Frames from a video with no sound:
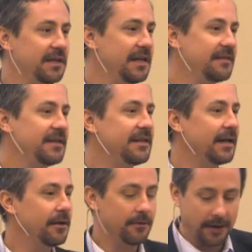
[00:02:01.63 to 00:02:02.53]
CEC
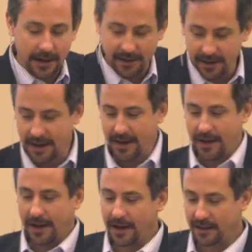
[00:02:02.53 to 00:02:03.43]
data, right?
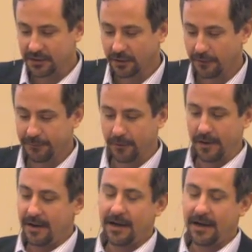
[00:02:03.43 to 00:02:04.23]
Uh, sulfur,